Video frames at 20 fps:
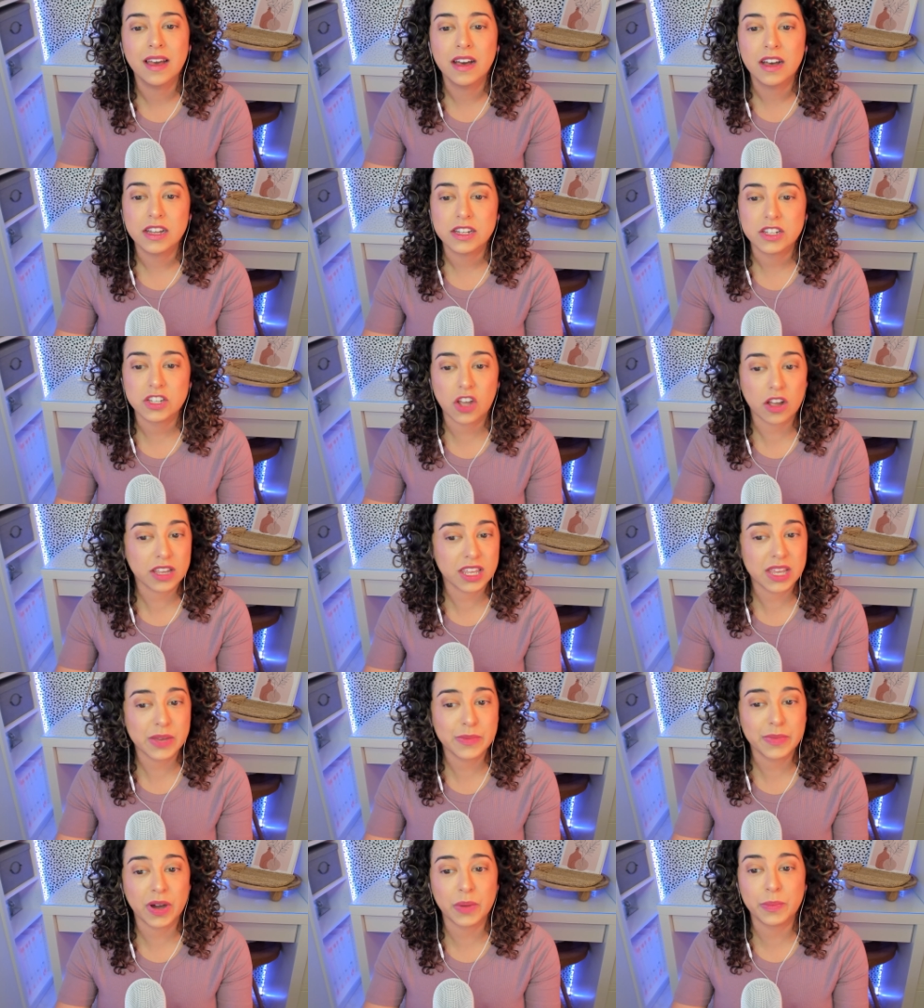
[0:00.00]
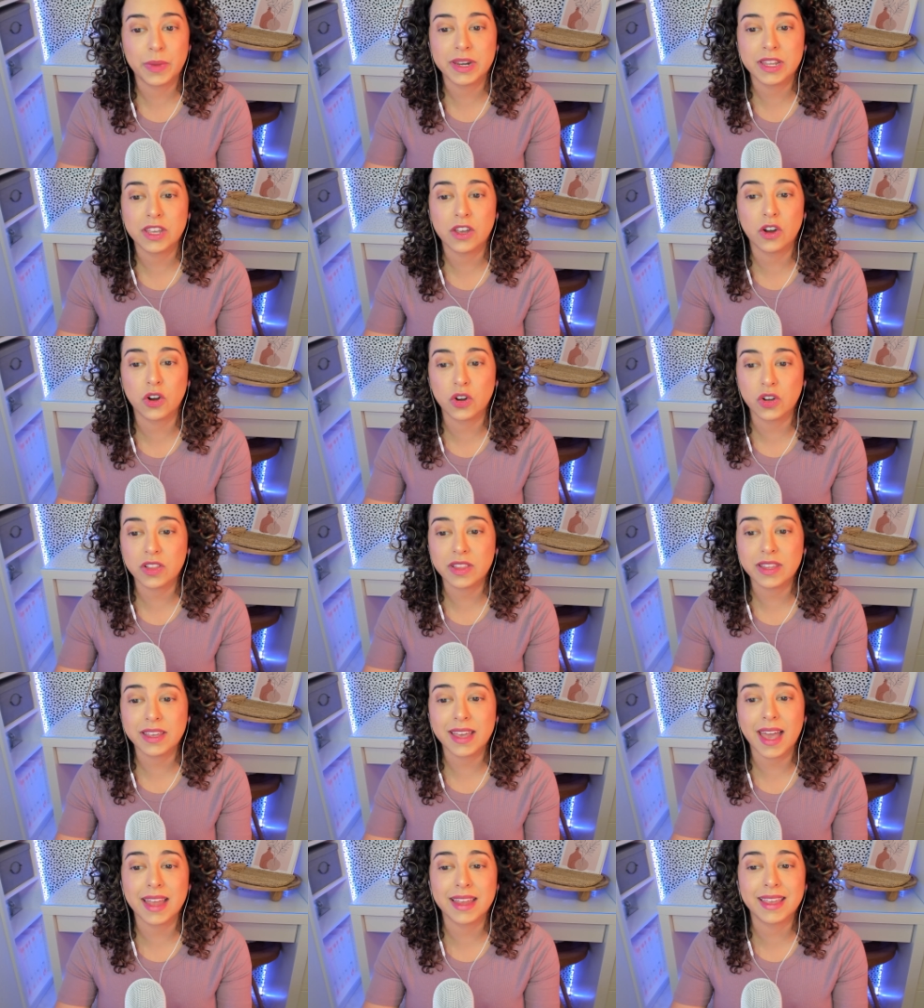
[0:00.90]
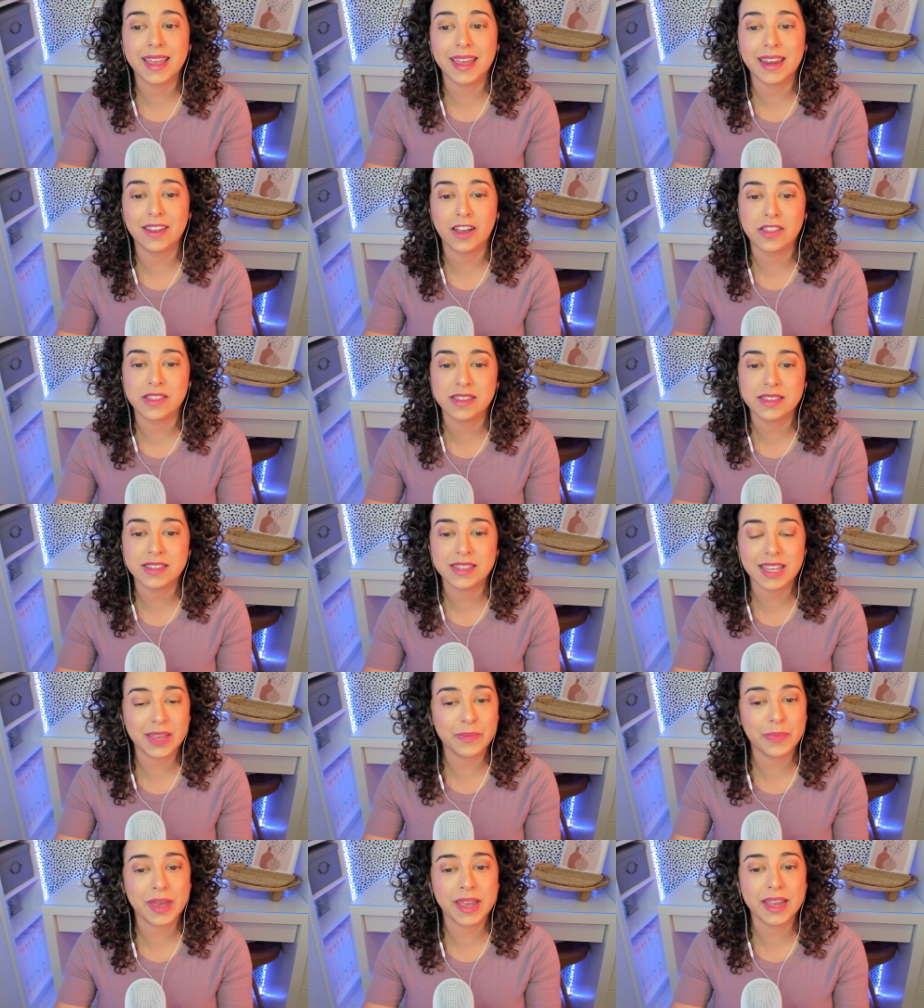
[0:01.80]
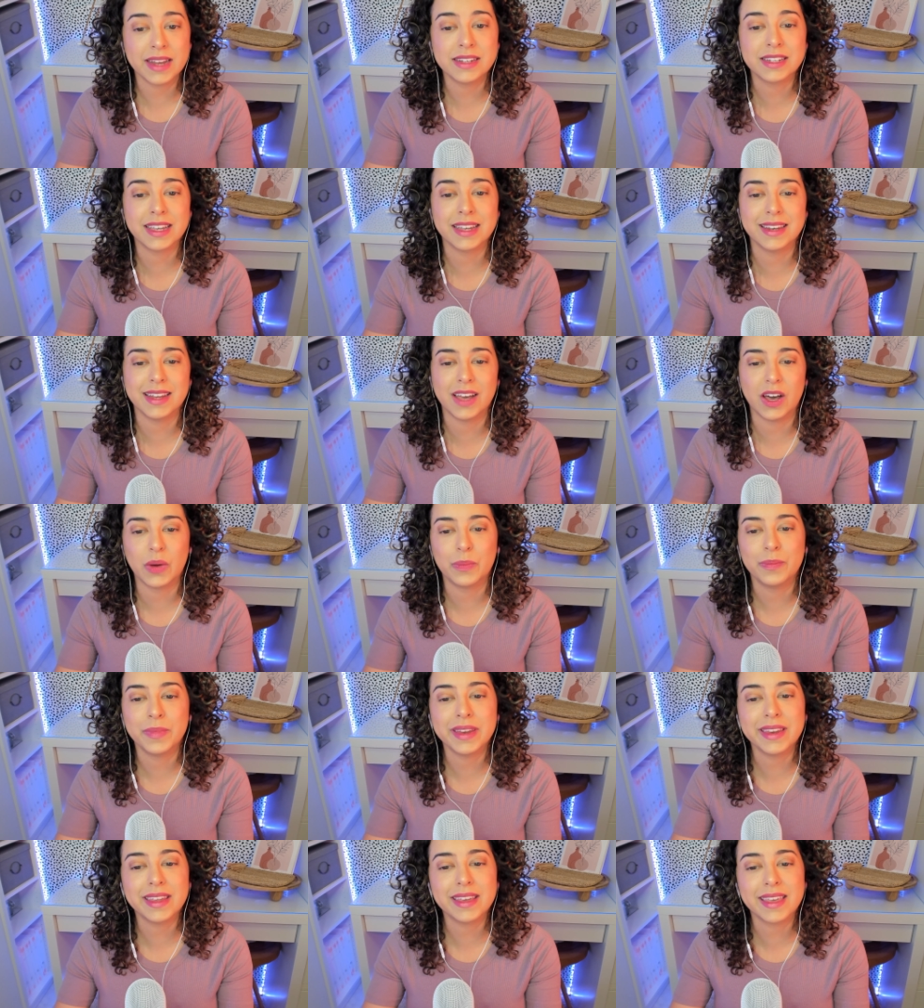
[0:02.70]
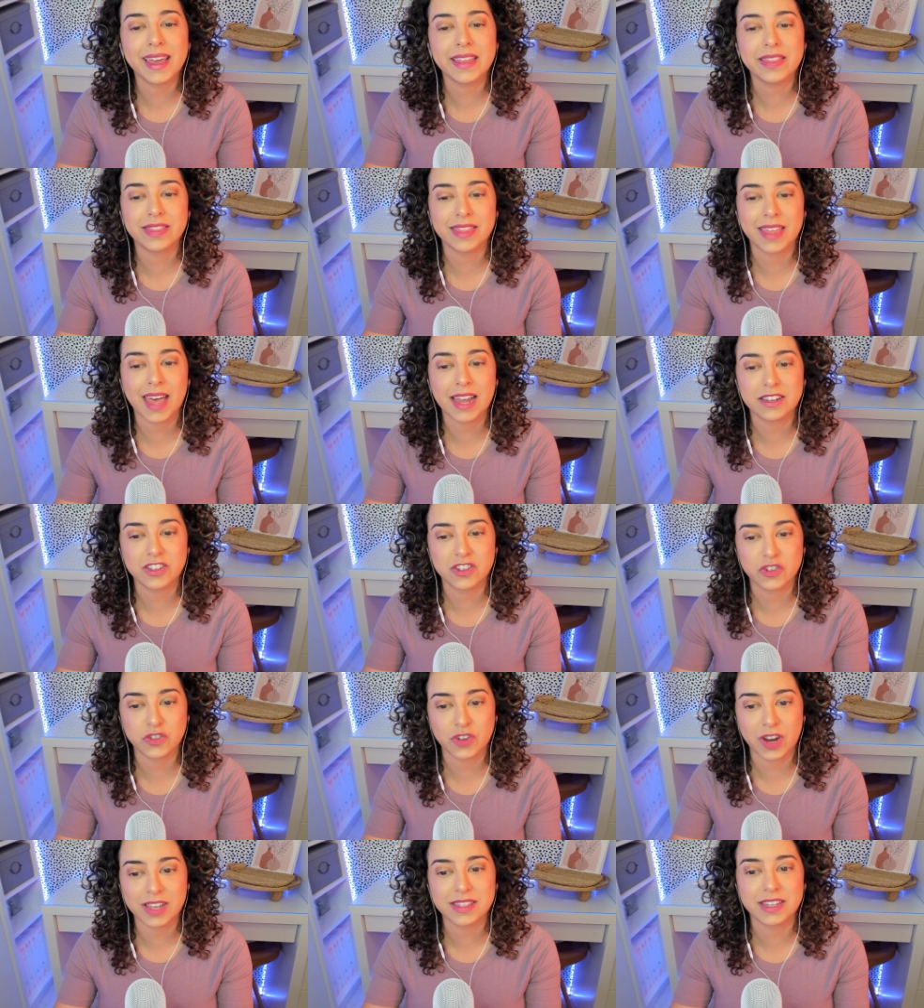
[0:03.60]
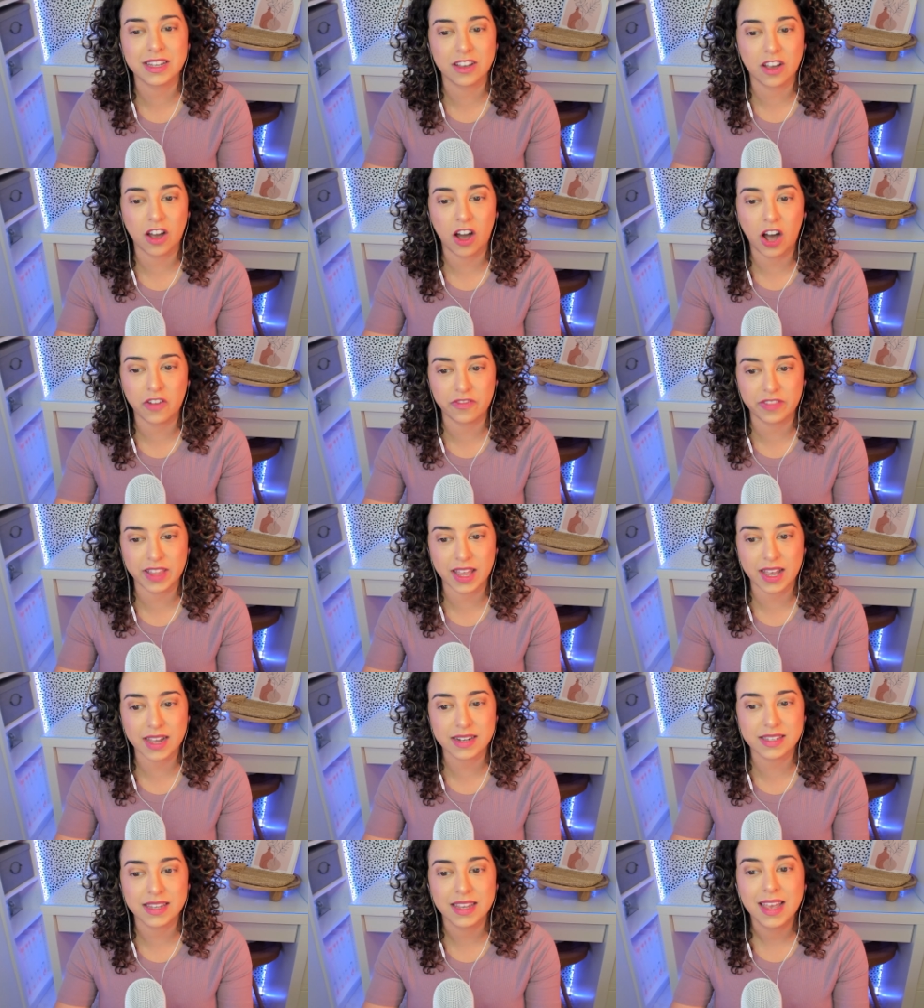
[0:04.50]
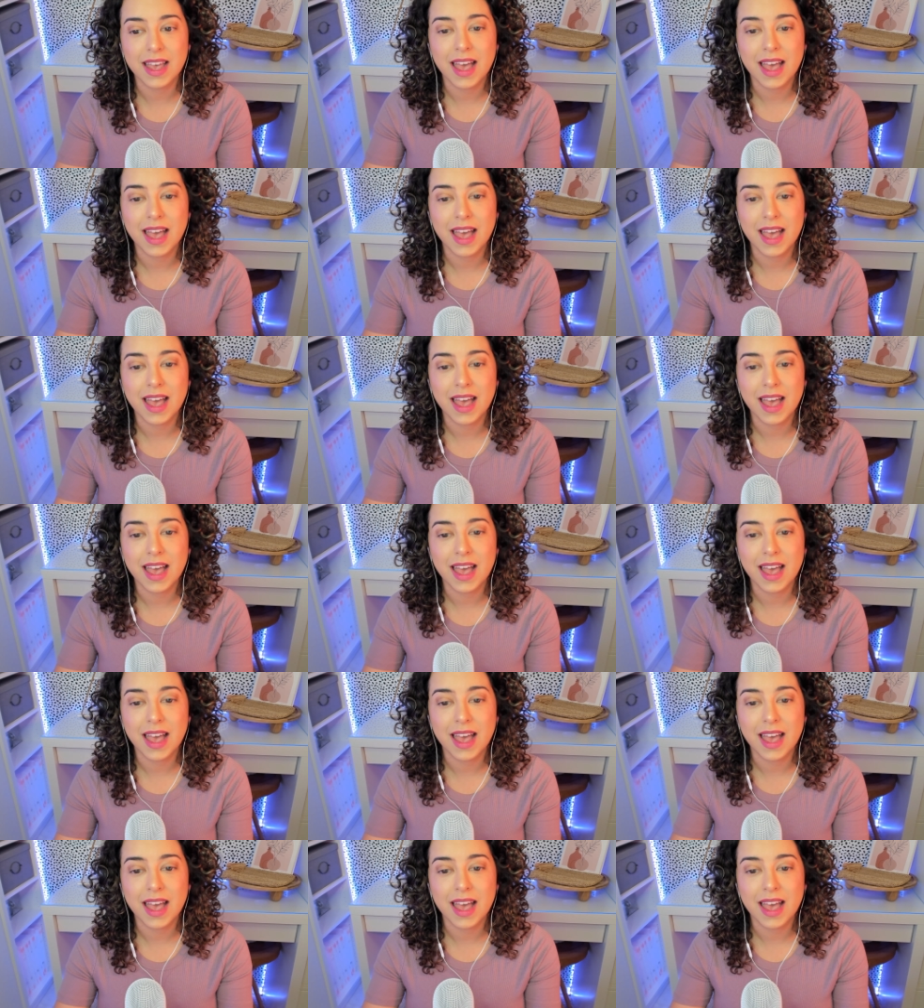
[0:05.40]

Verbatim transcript: Talking about money early and getting on the same page can help mitigate that stress and conflict.